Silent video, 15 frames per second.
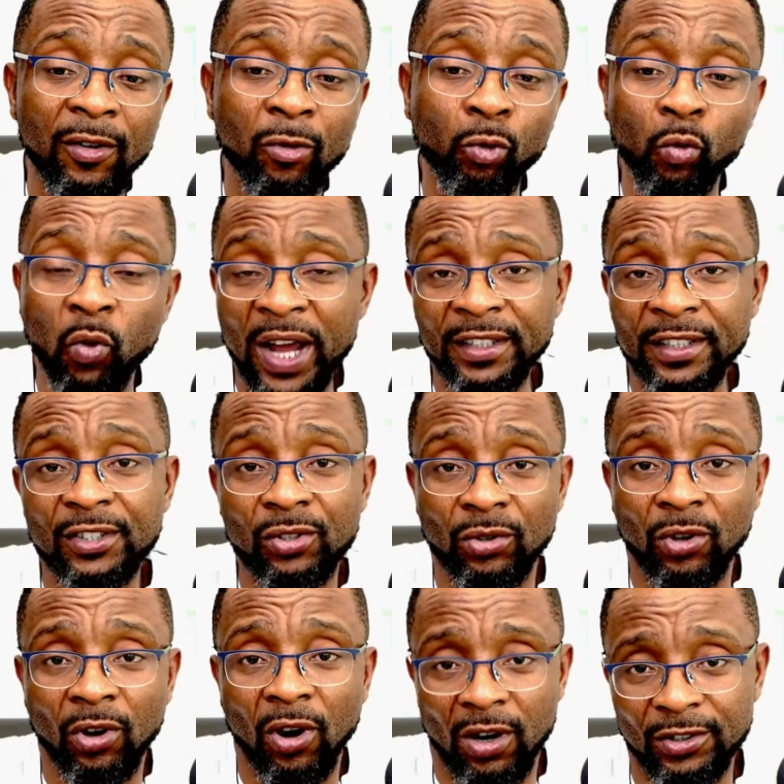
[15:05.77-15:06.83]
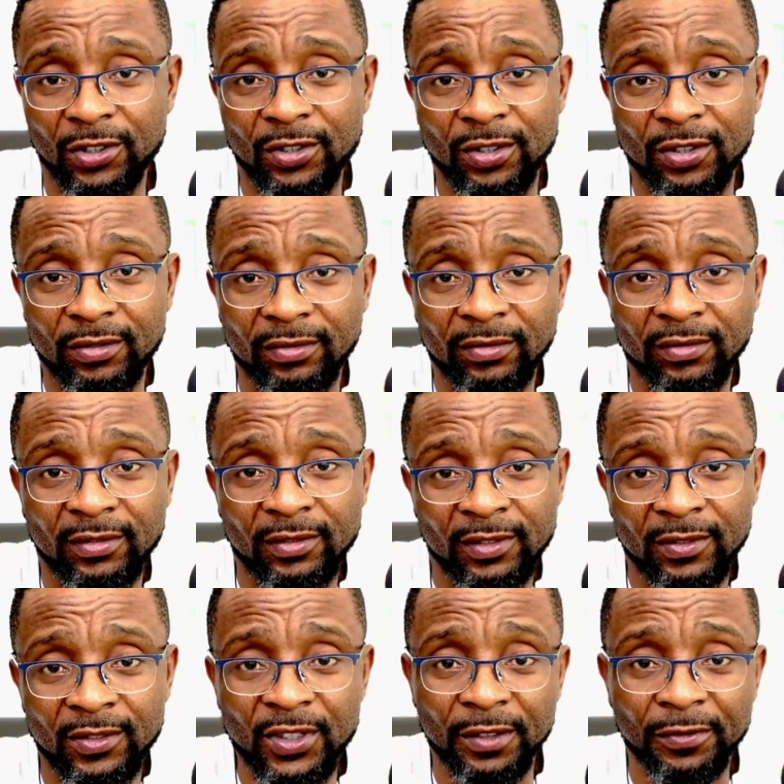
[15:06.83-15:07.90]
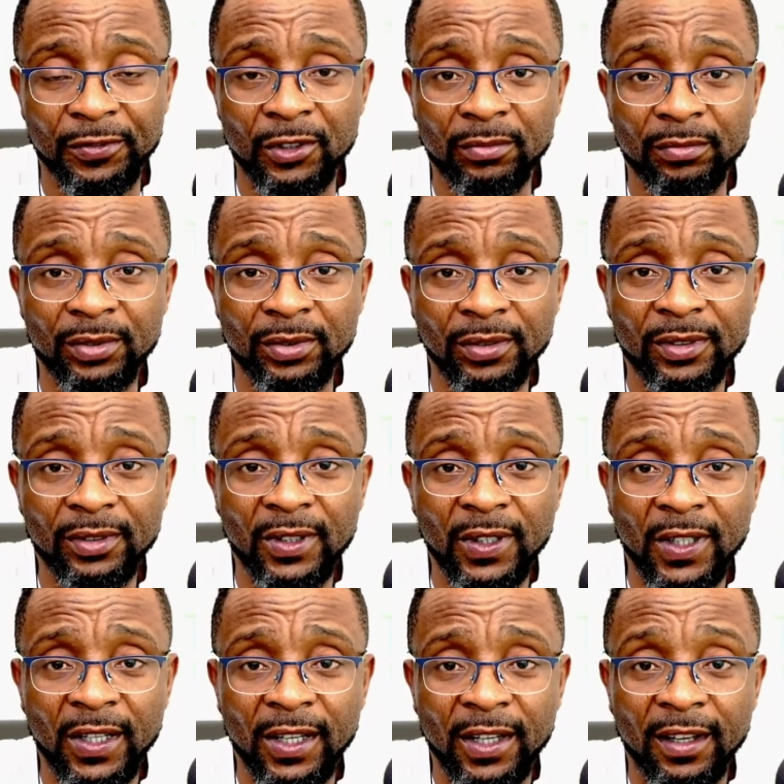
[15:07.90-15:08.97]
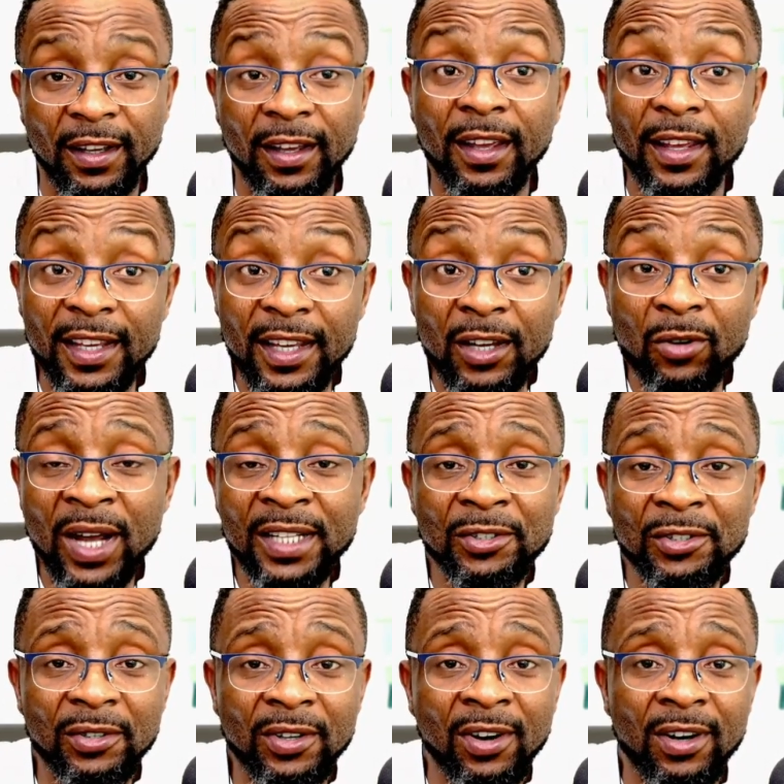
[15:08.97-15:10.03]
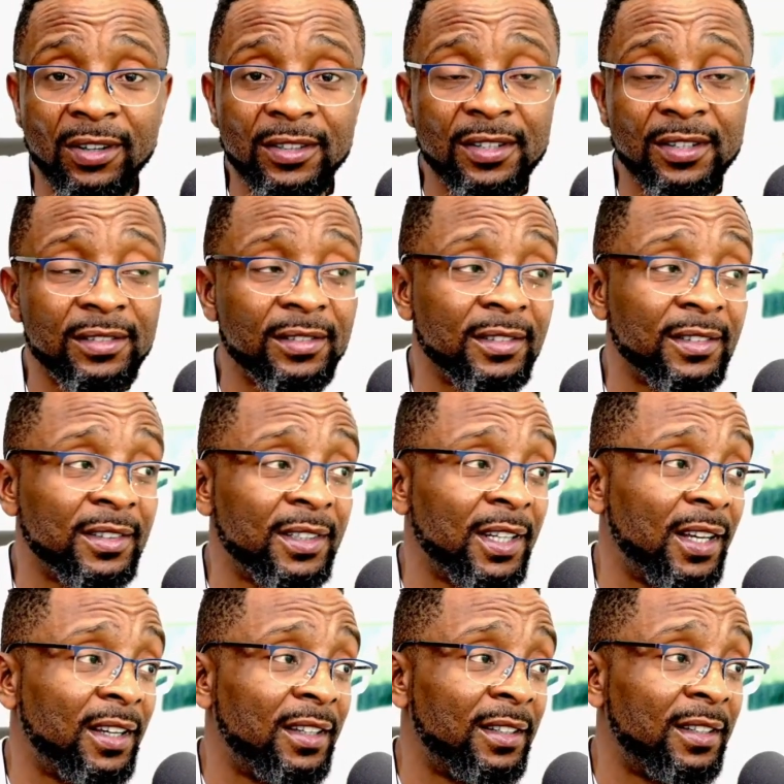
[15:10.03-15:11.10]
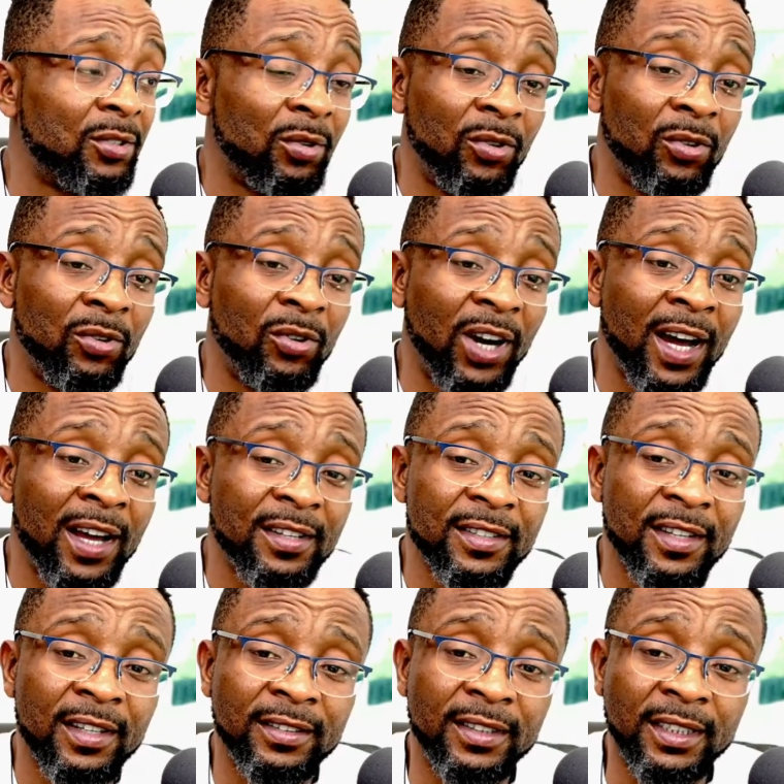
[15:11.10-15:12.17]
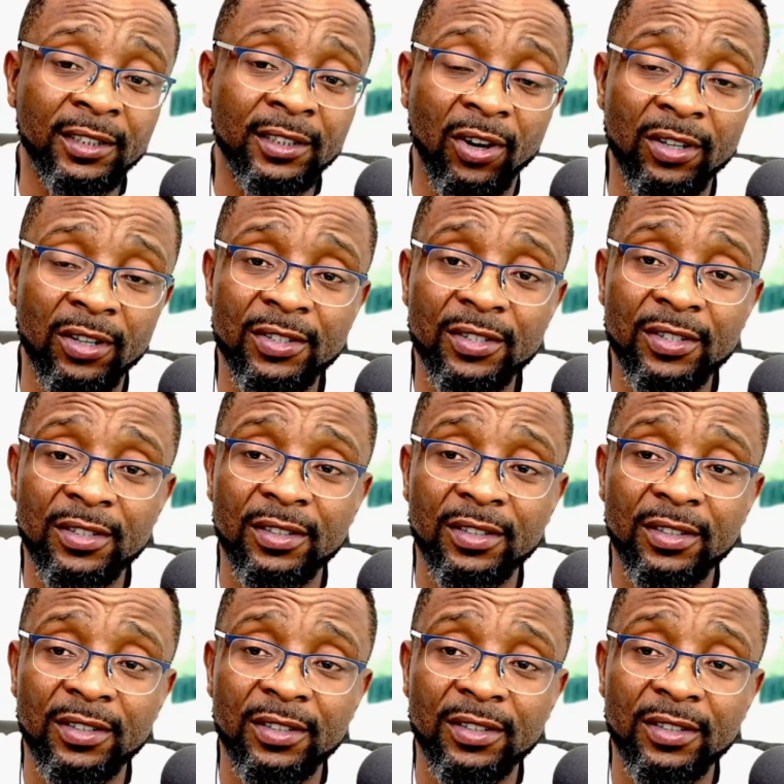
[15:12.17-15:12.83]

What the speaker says: went to court. Tiknumbu. He went to court to ask the court